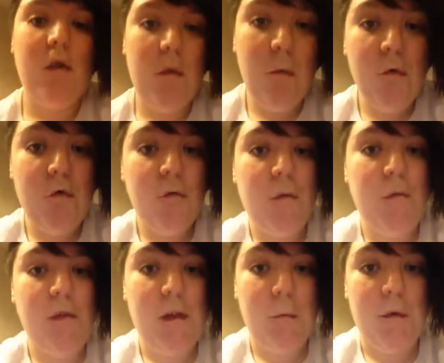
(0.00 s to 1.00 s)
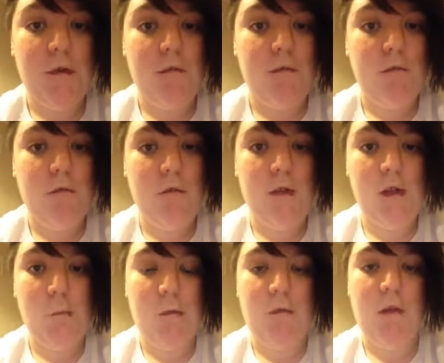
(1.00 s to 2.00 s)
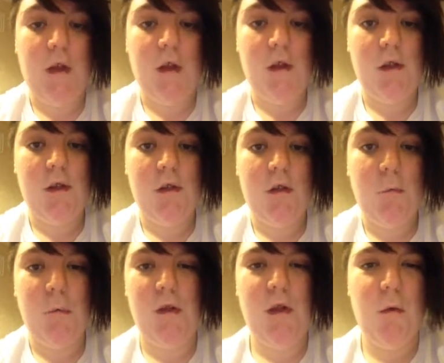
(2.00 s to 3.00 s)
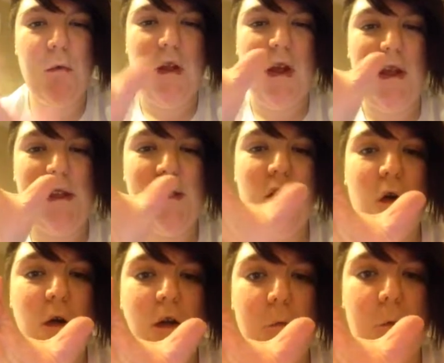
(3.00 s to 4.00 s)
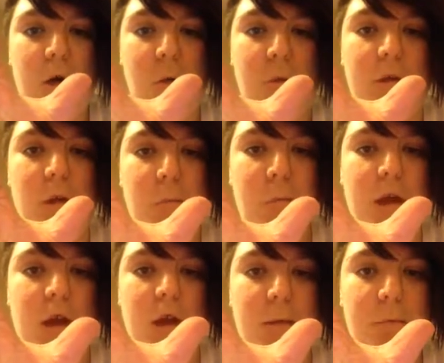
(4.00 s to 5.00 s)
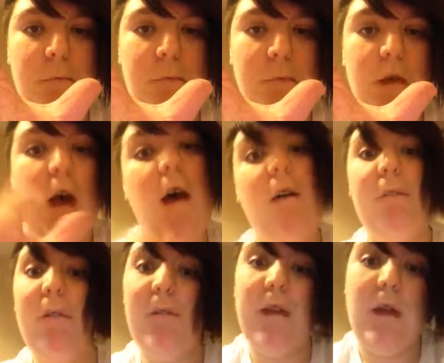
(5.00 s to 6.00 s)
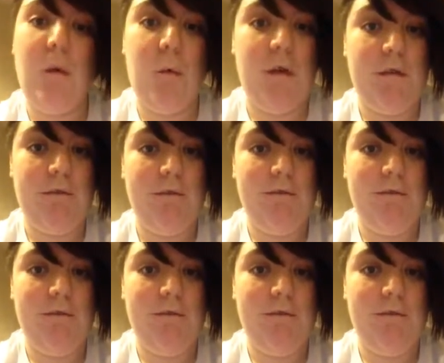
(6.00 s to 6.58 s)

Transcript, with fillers: 250 quid for it to be fixed. When it's only a tiny wire about that big, 15 quid.